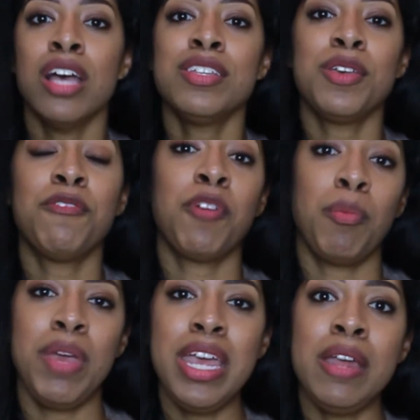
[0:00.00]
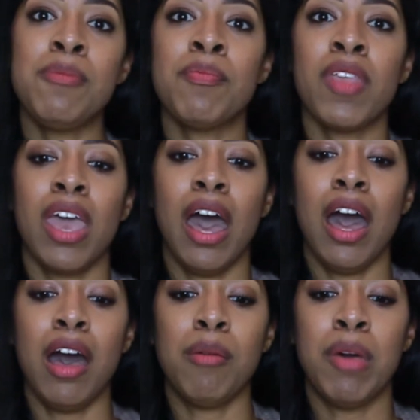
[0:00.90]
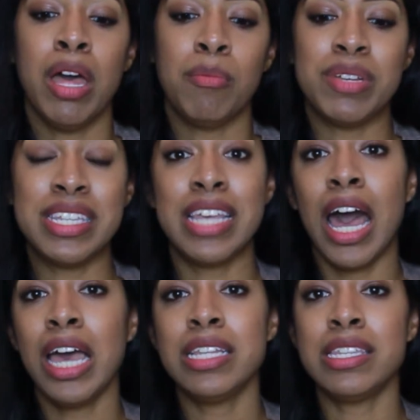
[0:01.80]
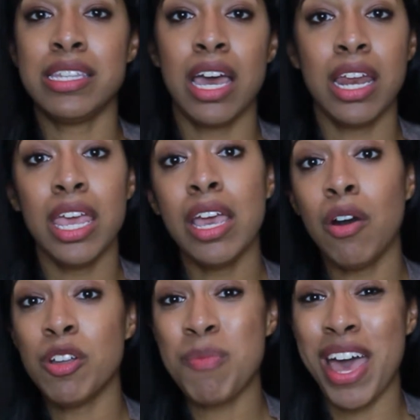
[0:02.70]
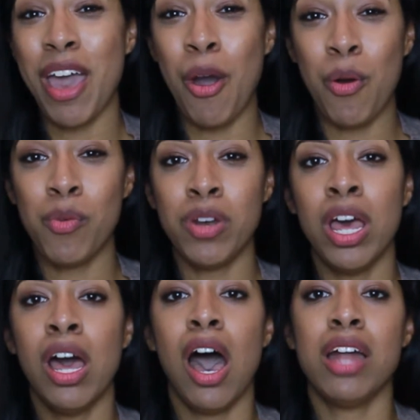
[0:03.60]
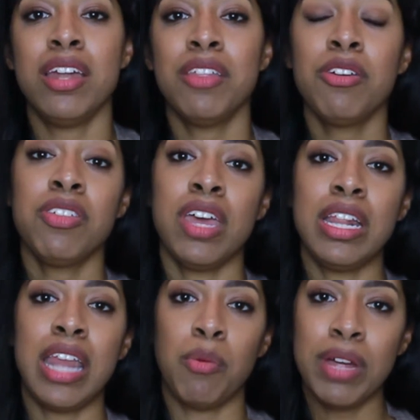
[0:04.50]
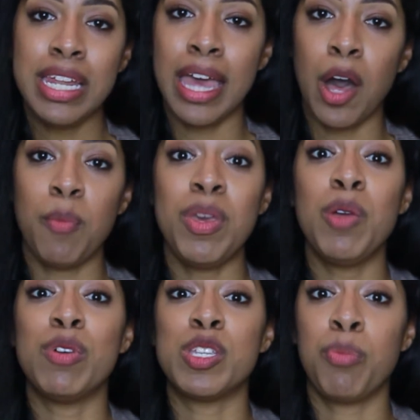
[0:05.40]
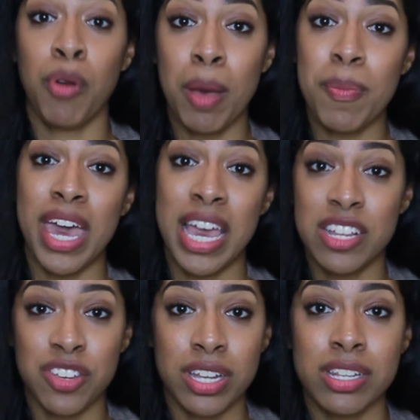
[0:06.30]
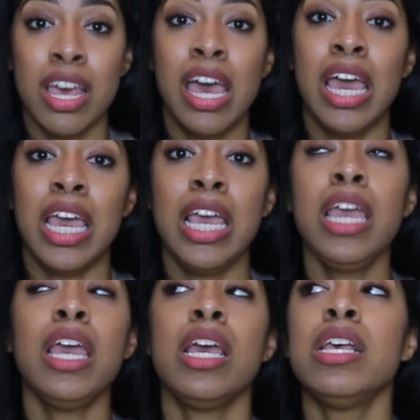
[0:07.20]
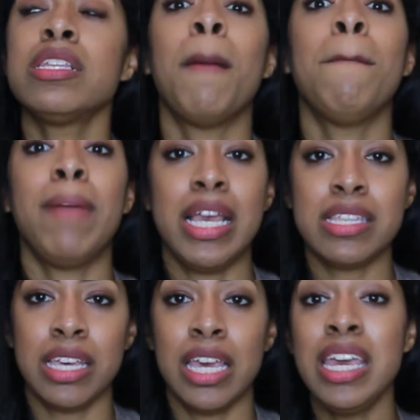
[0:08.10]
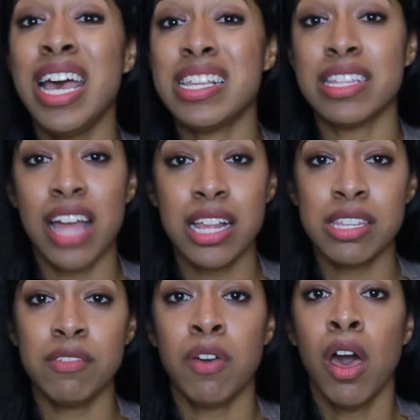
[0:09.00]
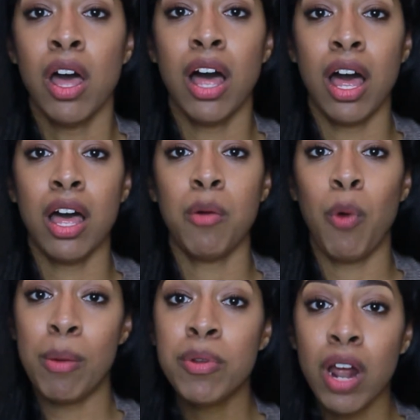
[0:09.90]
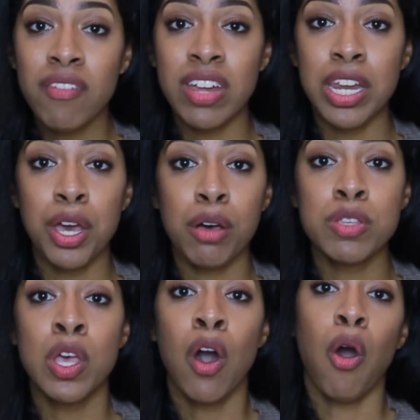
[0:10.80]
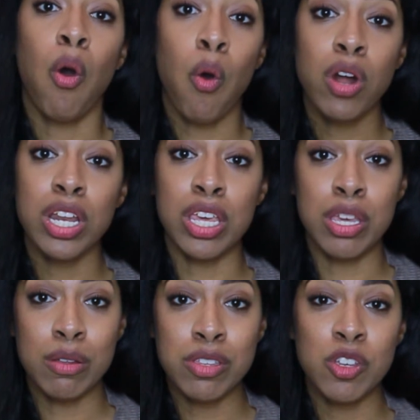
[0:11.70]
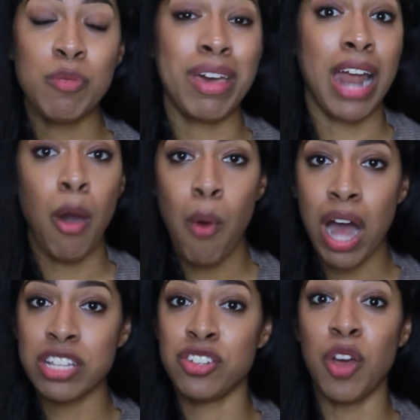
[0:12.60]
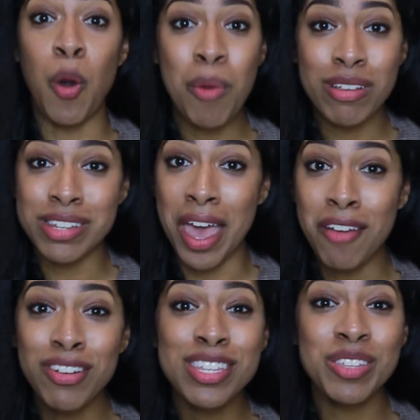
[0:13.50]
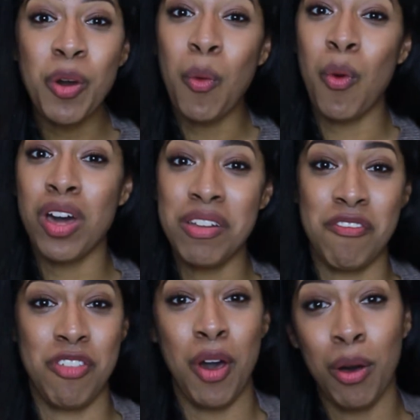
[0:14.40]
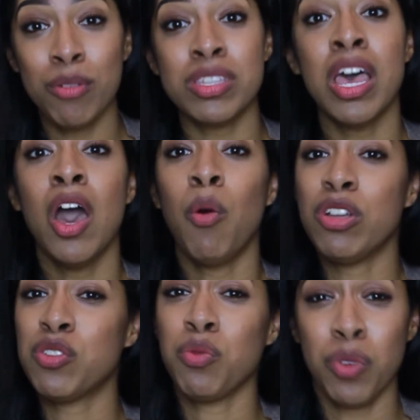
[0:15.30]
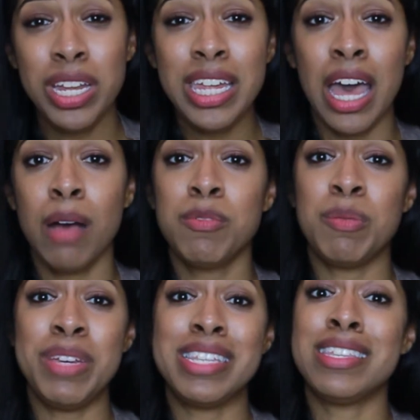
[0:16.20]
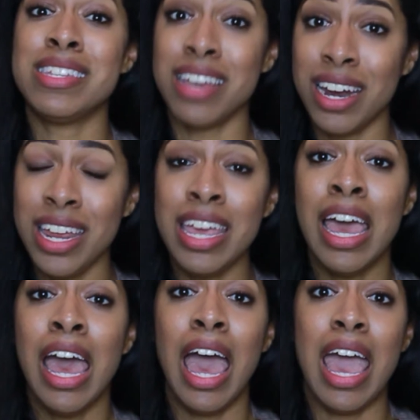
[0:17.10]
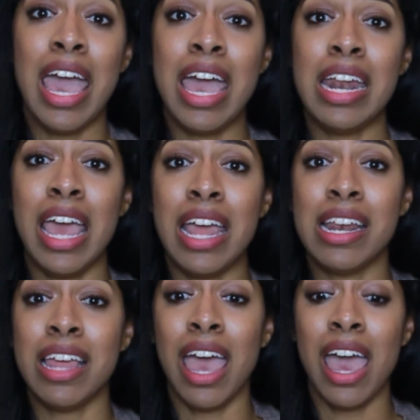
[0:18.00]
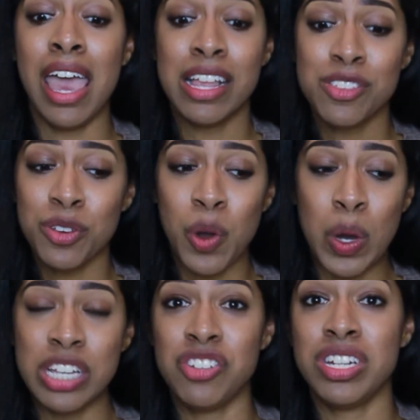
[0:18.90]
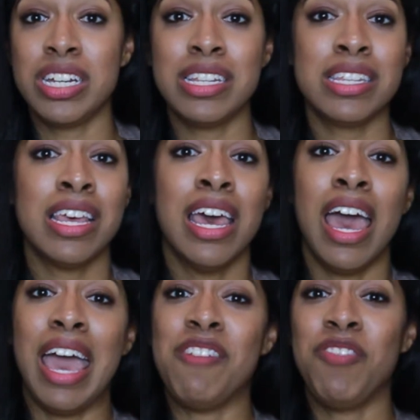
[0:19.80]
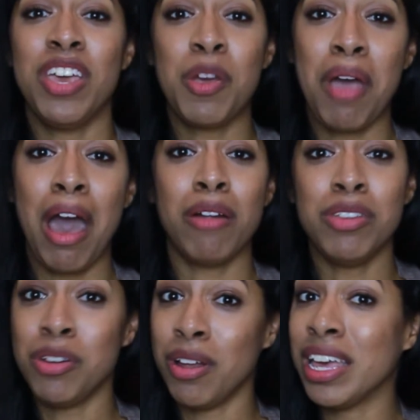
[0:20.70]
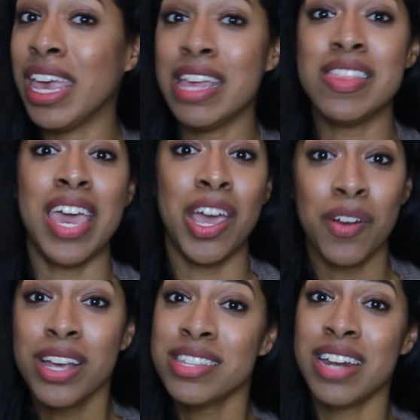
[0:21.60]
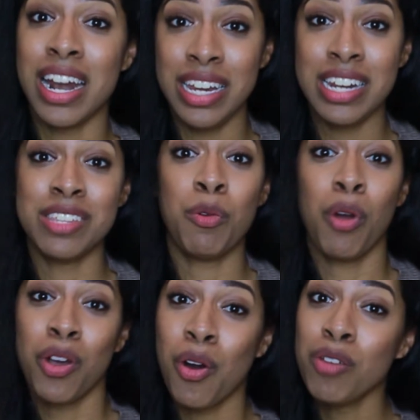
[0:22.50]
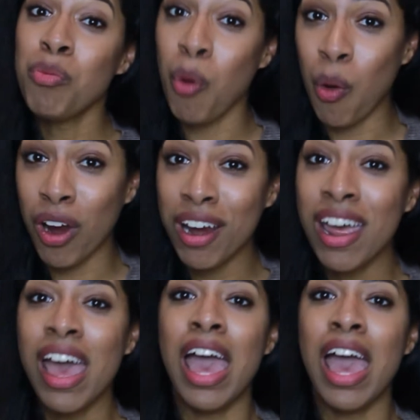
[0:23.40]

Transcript: So for me, um, besides studying on my own, another thing that really helped me was Prep Agent. He is amazing. He has lots of uh, webinar videos on YouTube and I watched almost every single one of those which really helped me study and, and answer questions and figure out, you know, again, the areas that I needed to work on more.